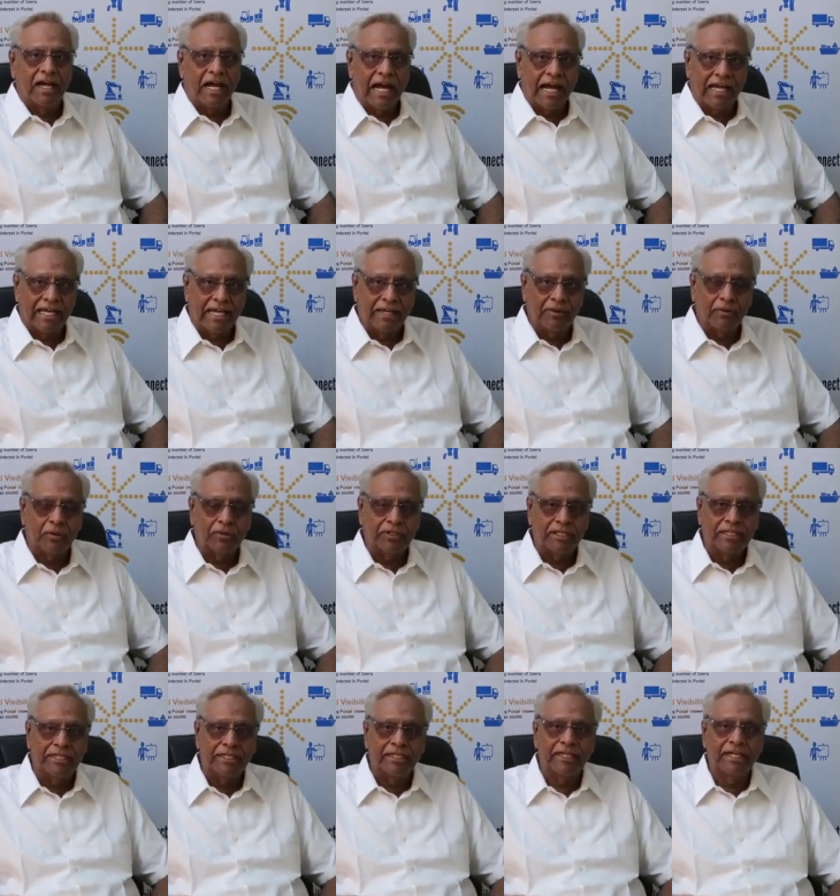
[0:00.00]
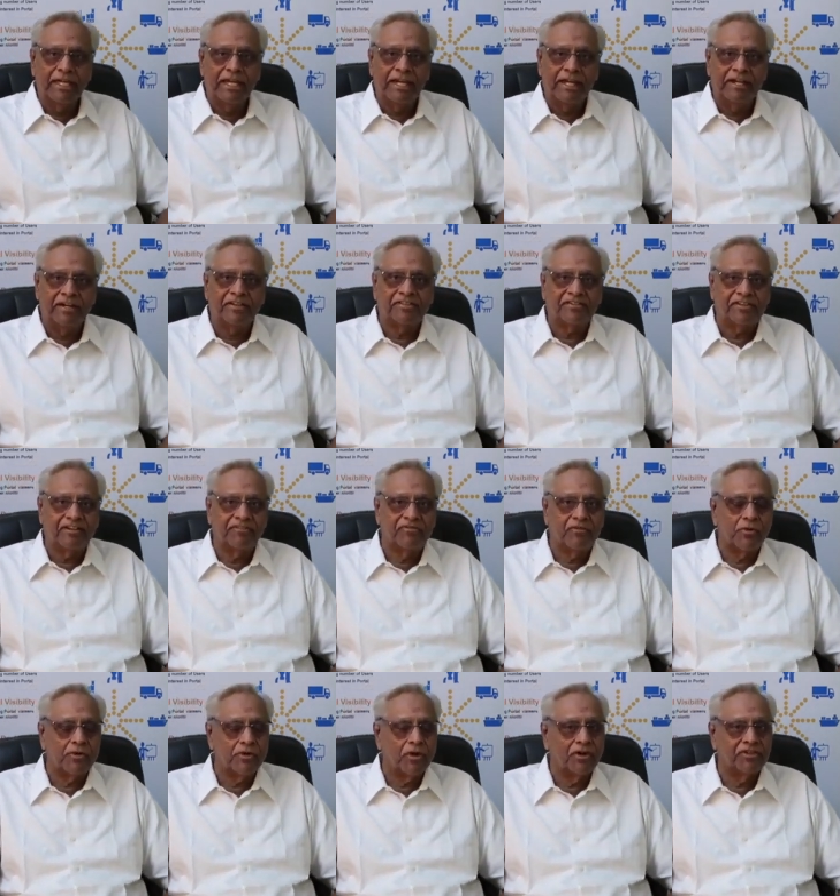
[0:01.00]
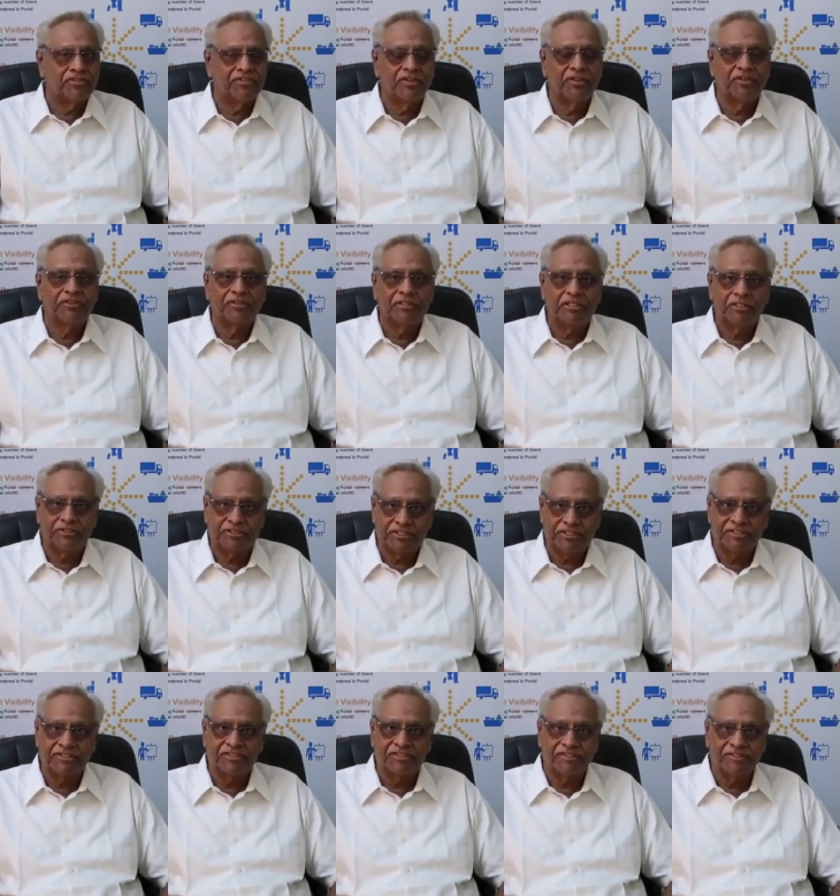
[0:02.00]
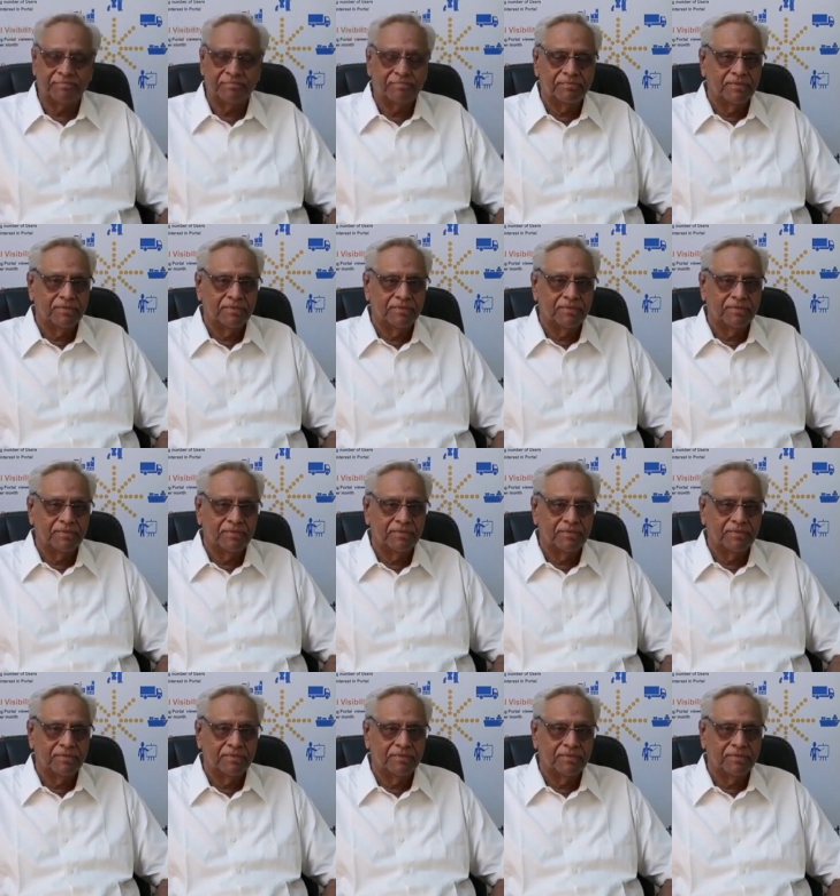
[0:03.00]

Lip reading: IIoT, Industry 4.0 solutions.